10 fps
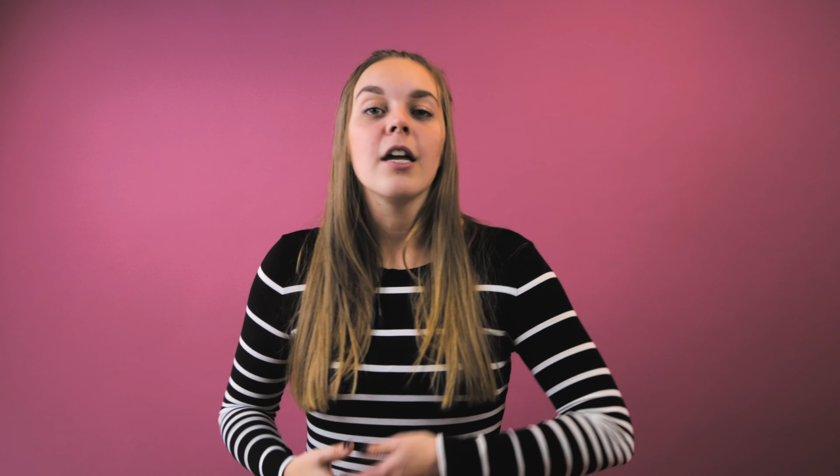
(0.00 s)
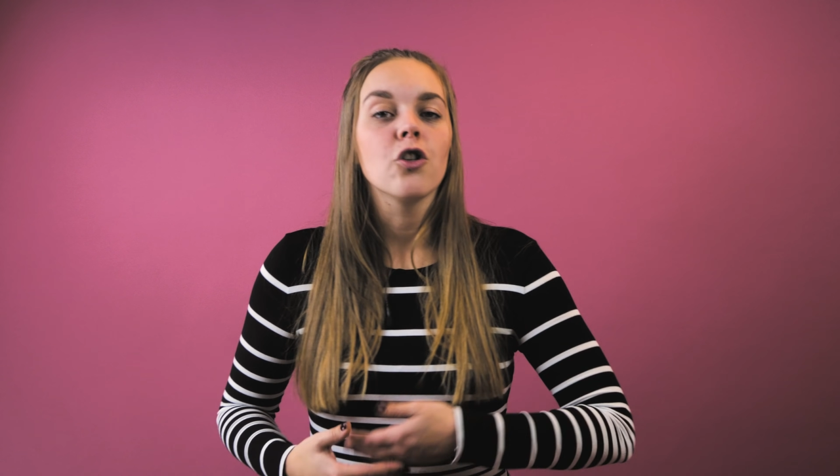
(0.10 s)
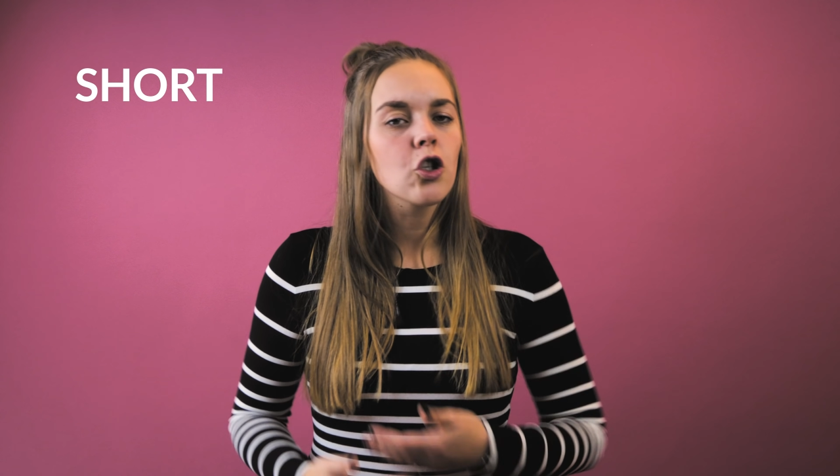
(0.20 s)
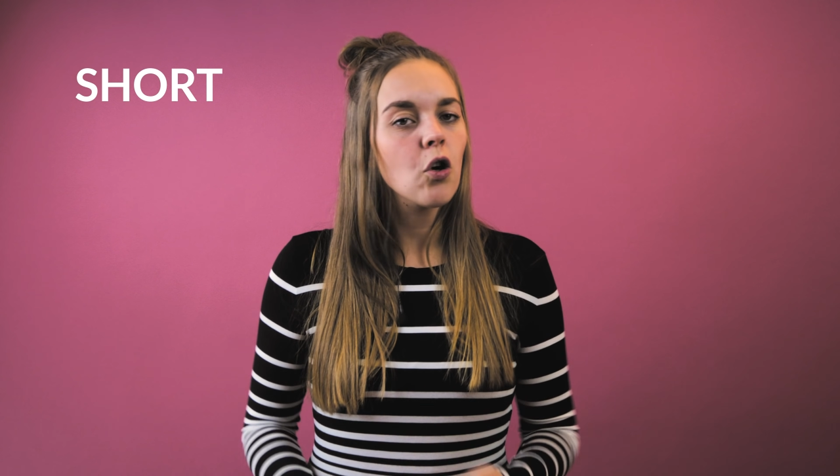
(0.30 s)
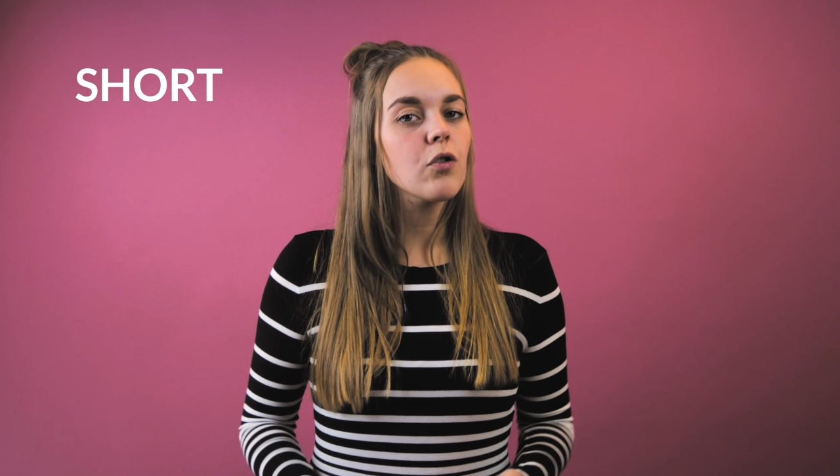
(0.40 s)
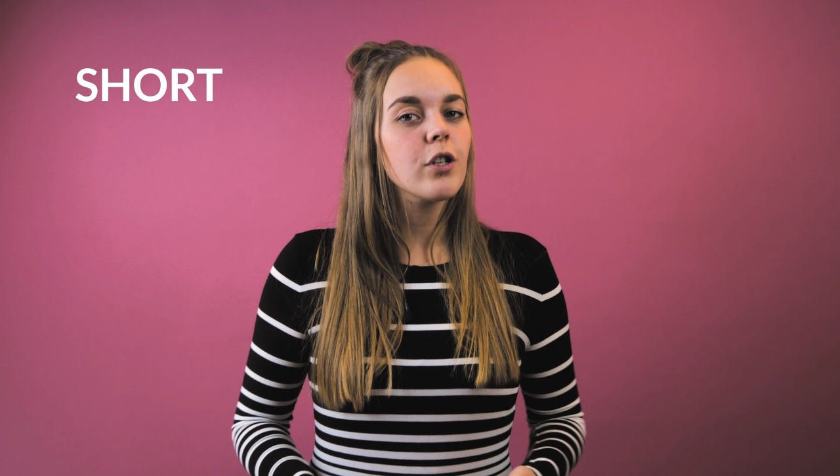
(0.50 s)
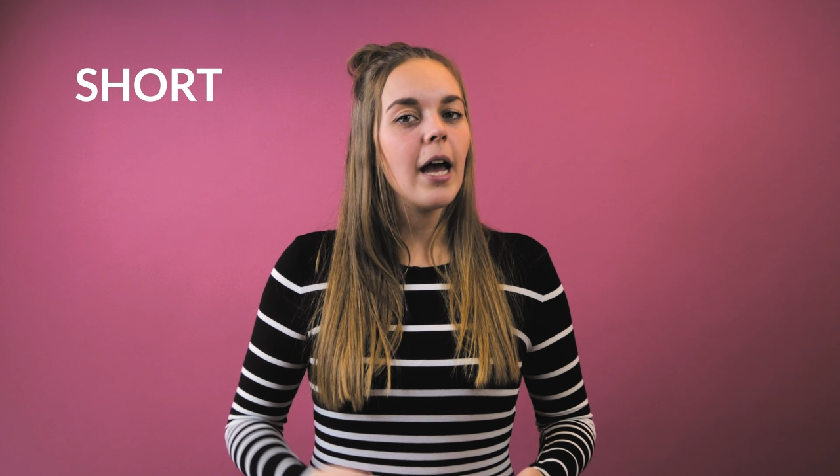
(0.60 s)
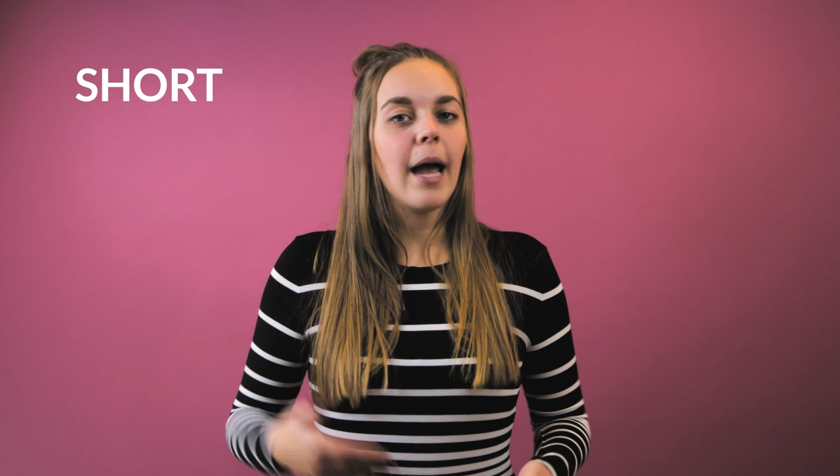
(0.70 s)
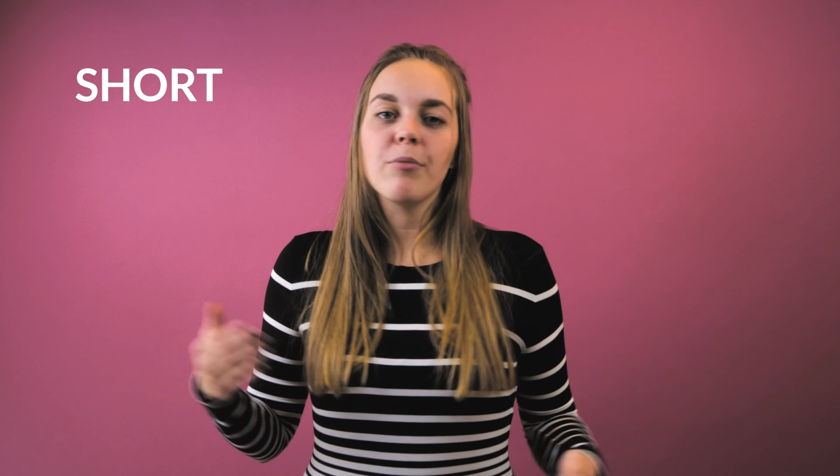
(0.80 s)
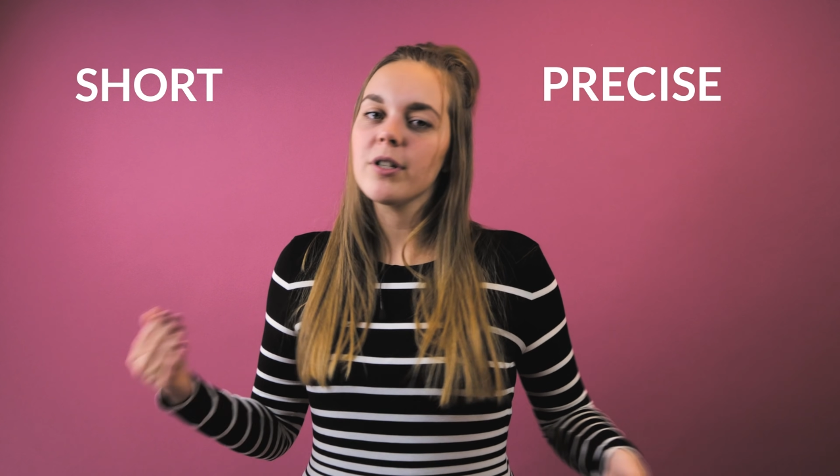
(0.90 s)
is short
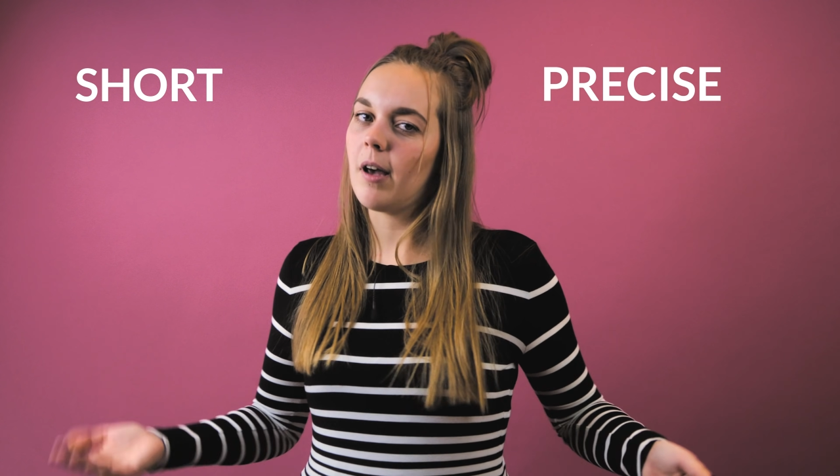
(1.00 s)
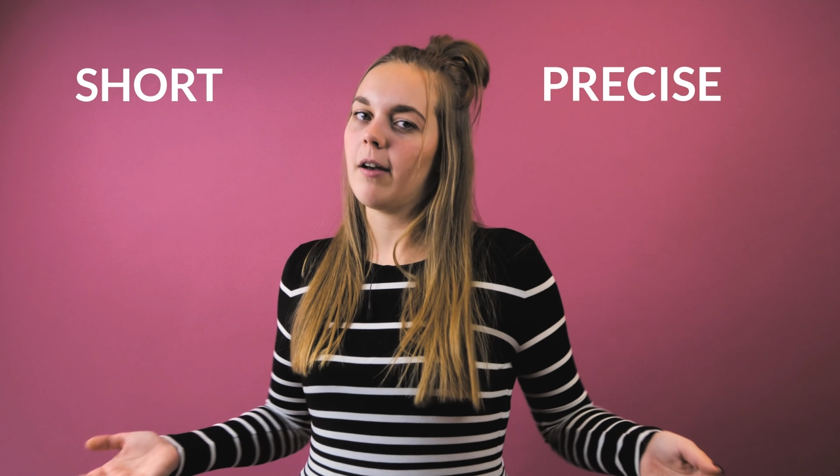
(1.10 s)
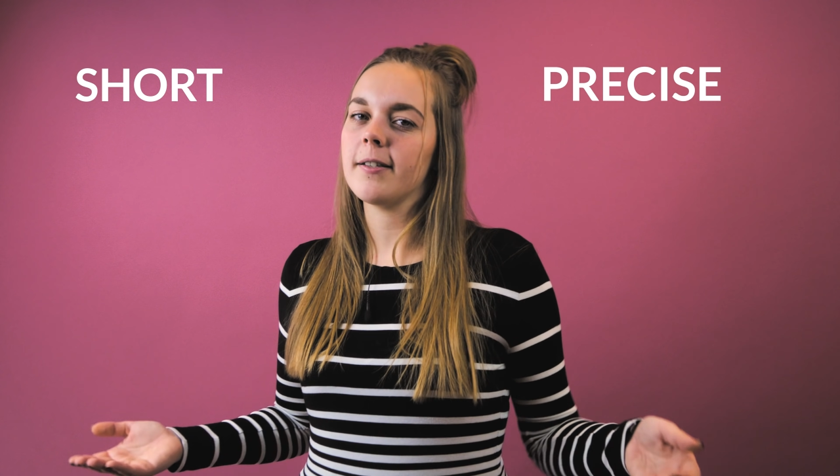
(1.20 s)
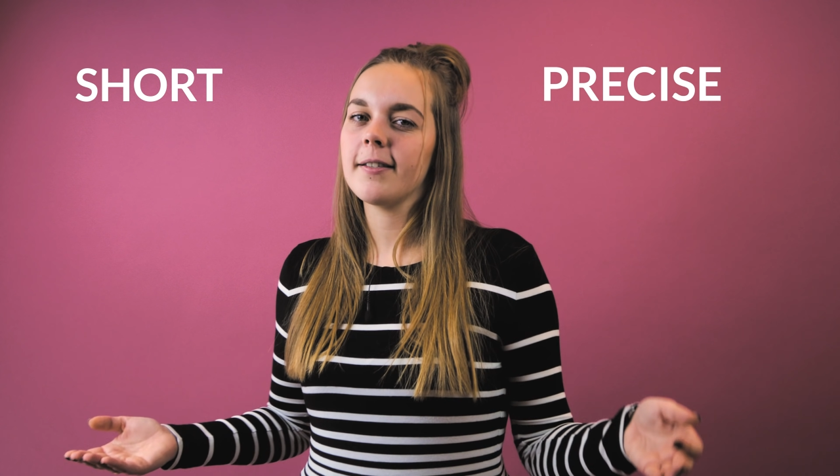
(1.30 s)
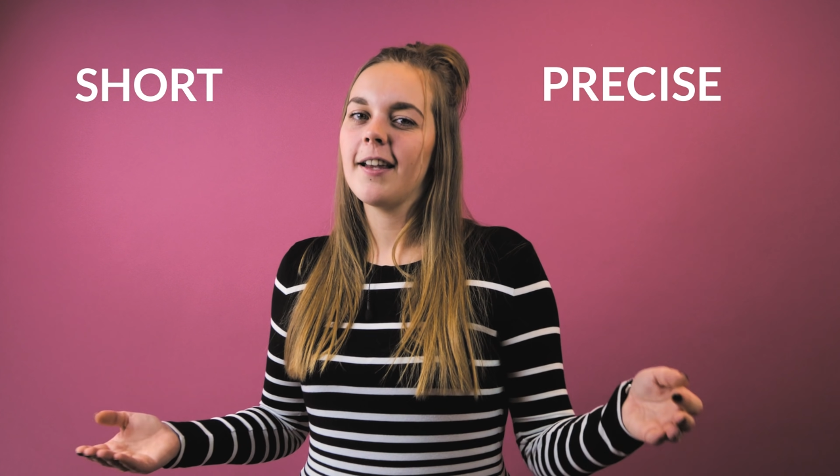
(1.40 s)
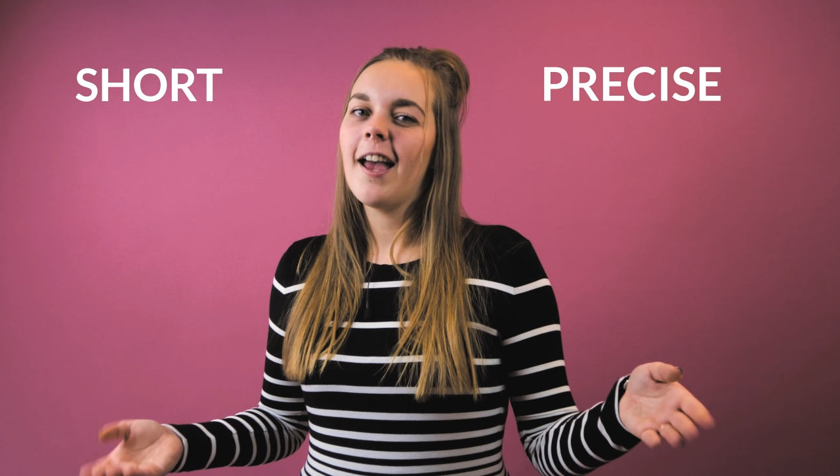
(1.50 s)
and precise.